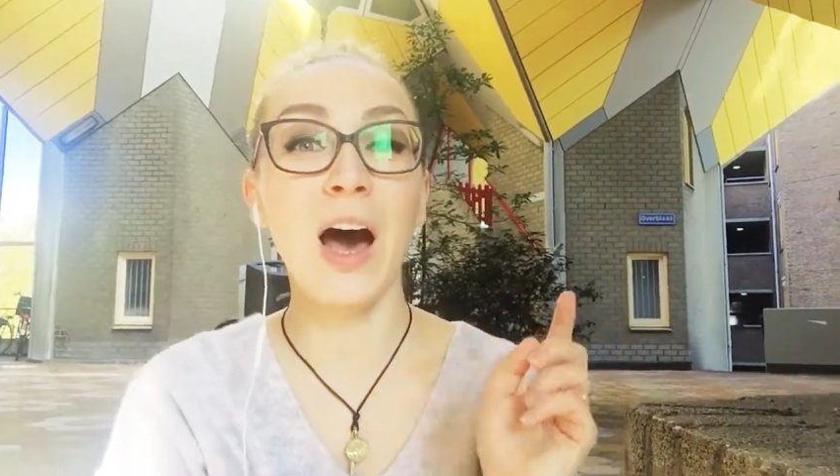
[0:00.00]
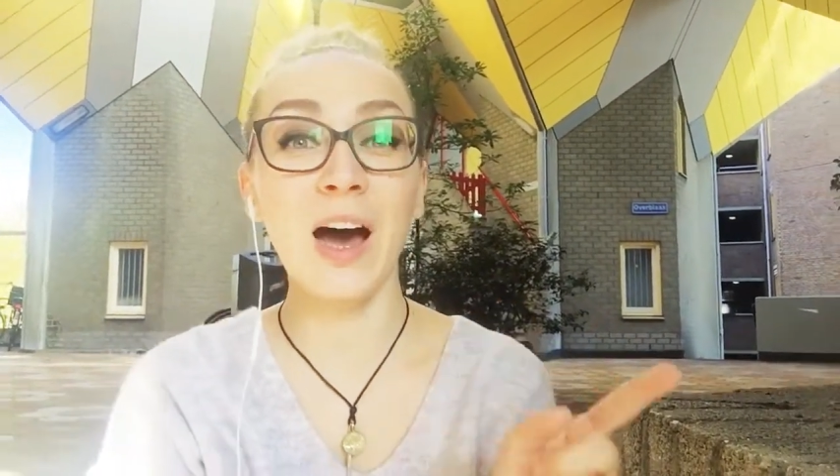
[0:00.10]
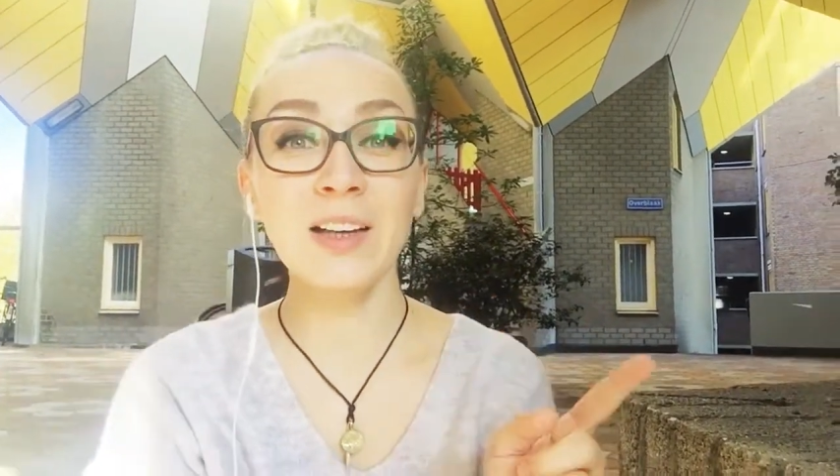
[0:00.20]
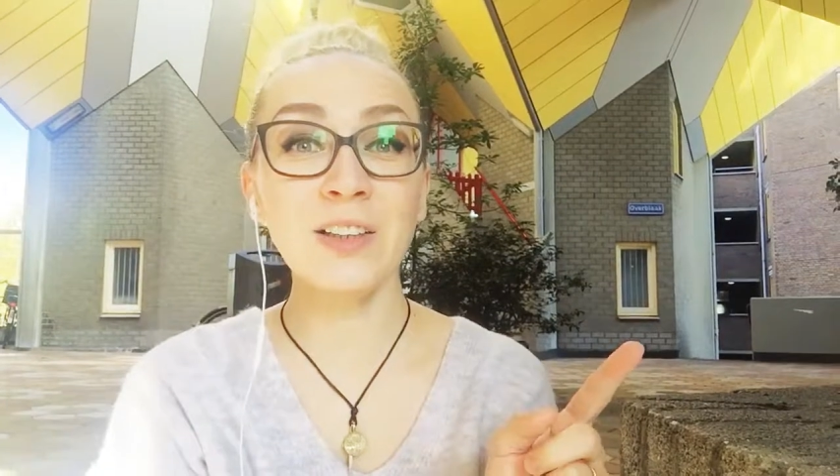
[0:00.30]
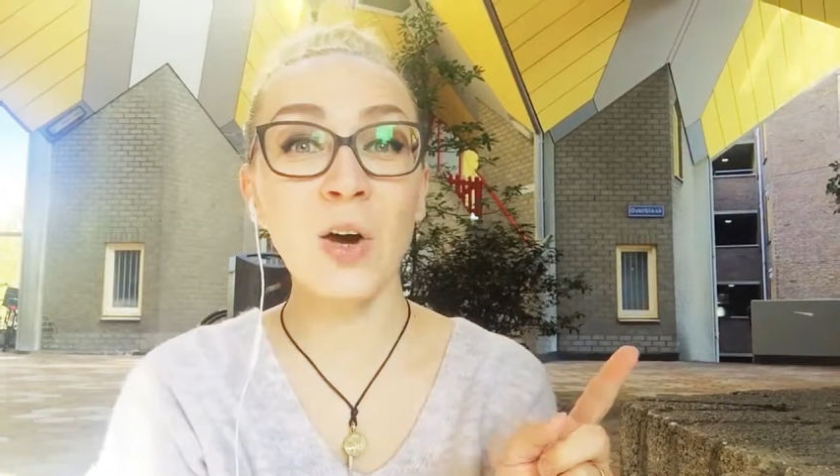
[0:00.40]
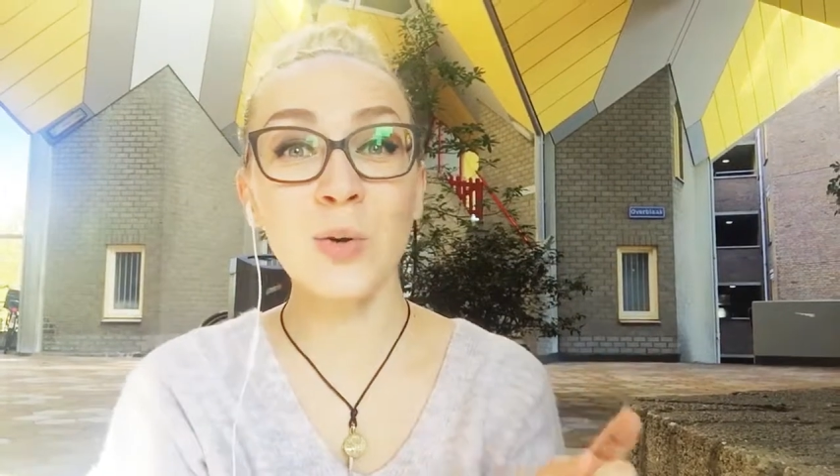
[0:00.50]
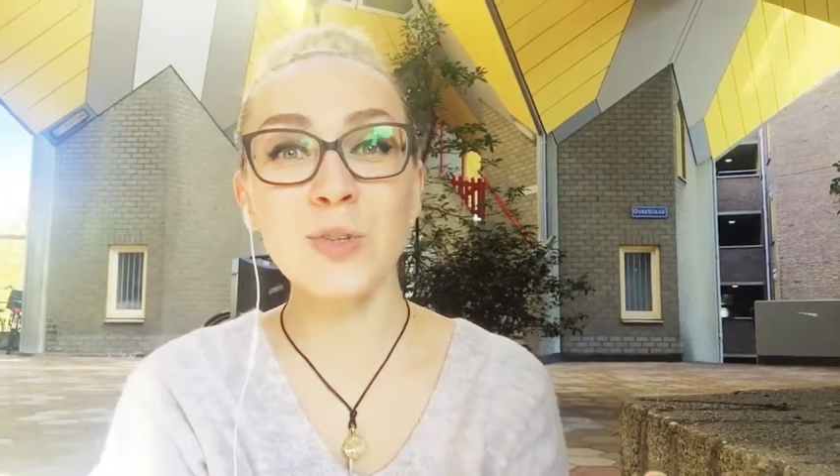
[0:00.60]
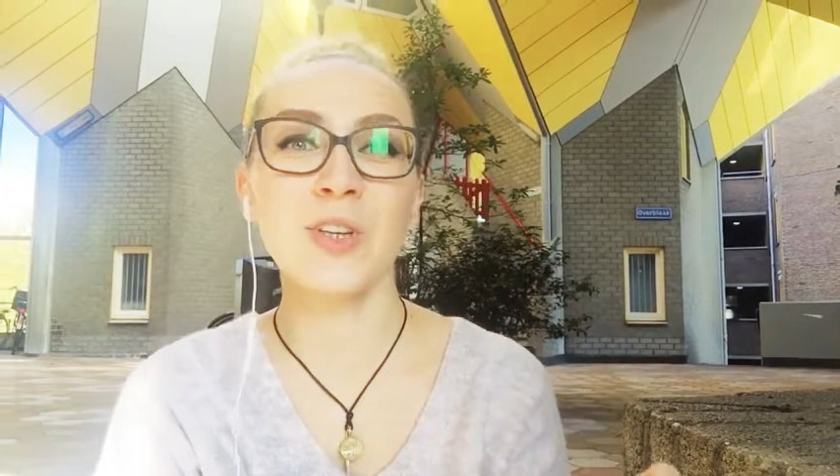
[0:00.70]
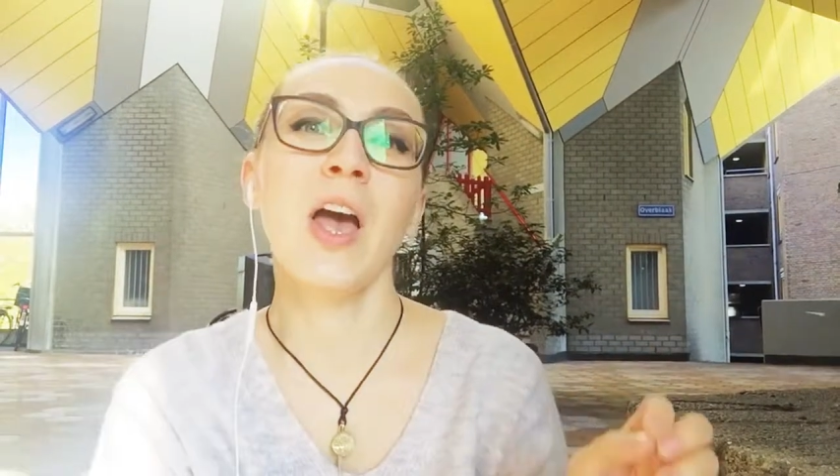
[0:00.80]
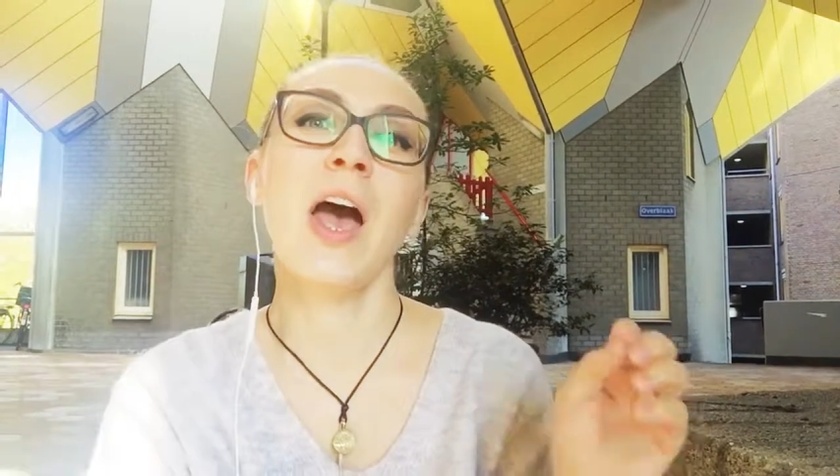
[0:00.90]
high
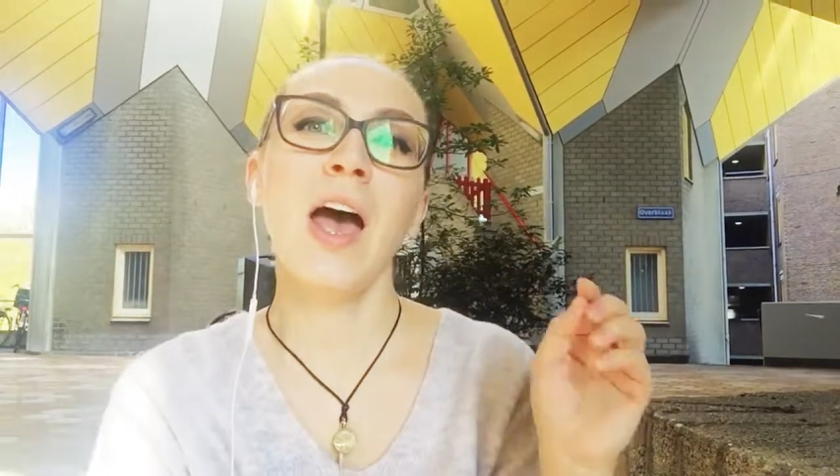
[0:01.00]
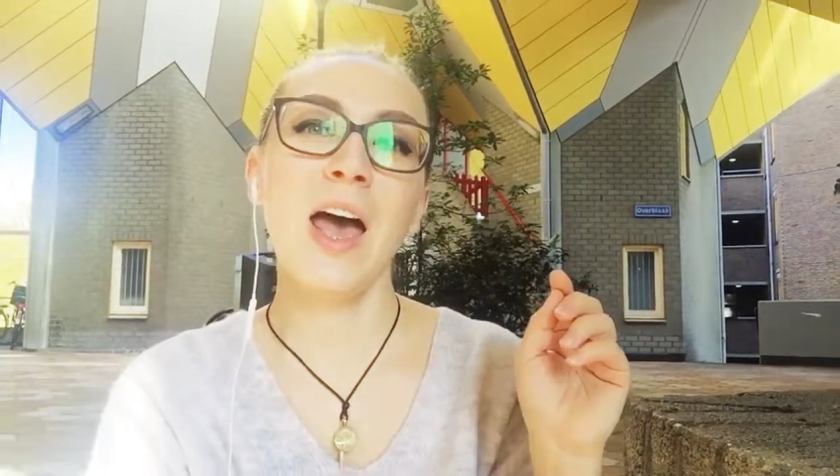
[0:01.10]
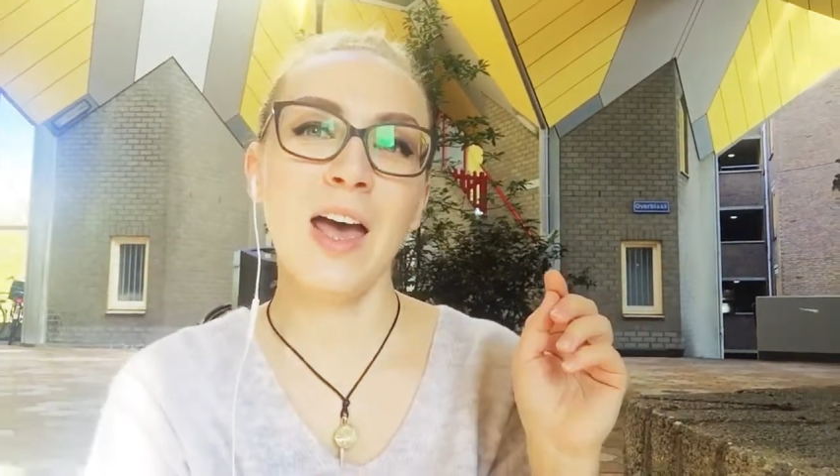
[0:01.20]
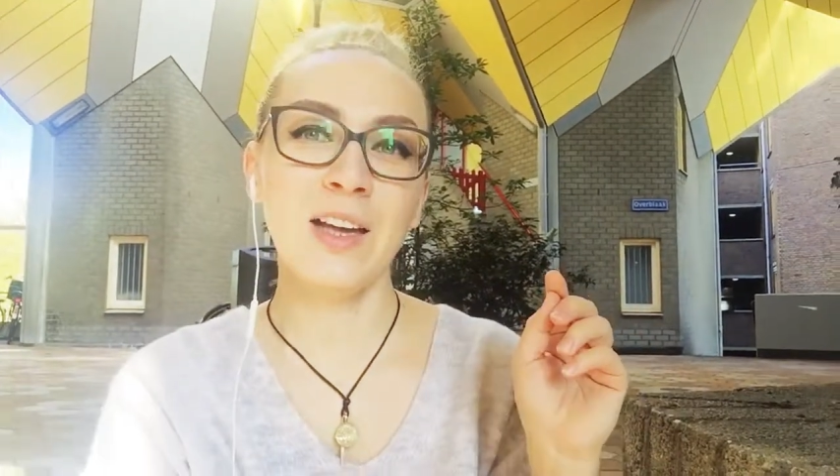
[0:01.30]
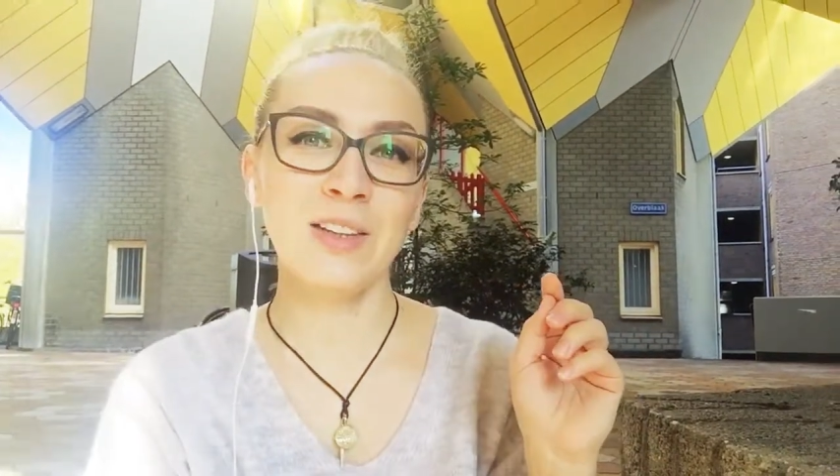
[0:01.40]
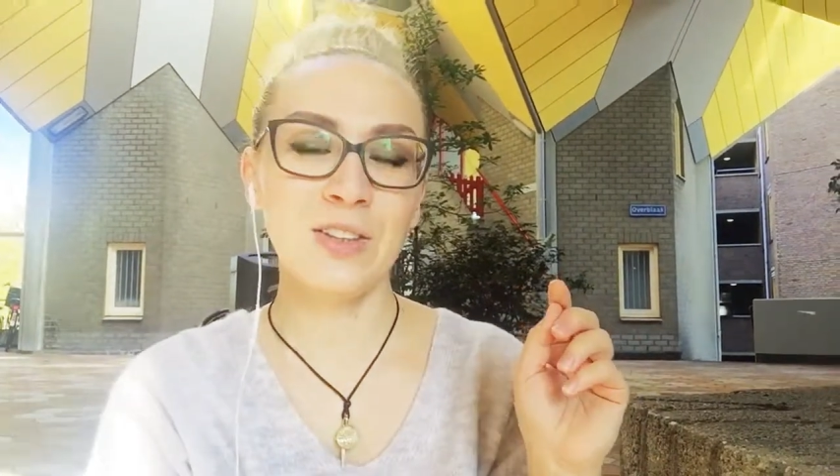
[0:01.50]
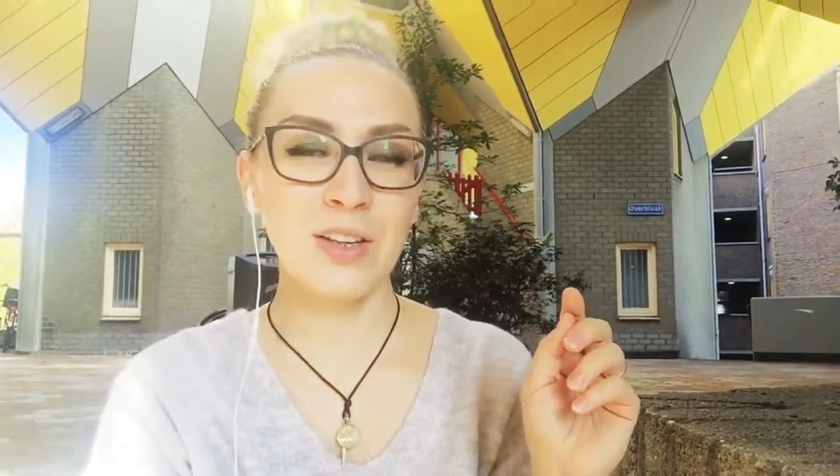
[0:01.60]
notes and